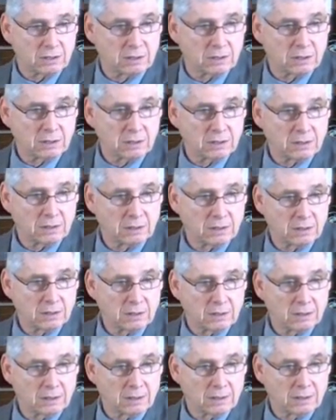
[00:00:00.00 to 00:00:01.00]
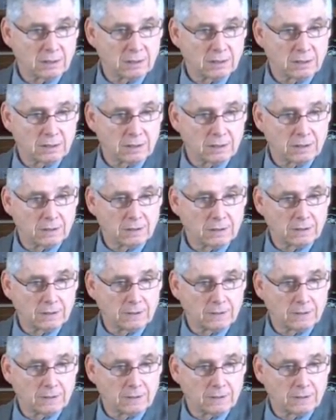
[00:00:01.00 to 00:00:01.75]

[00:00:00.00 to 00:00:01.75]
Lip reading: Nothing is said.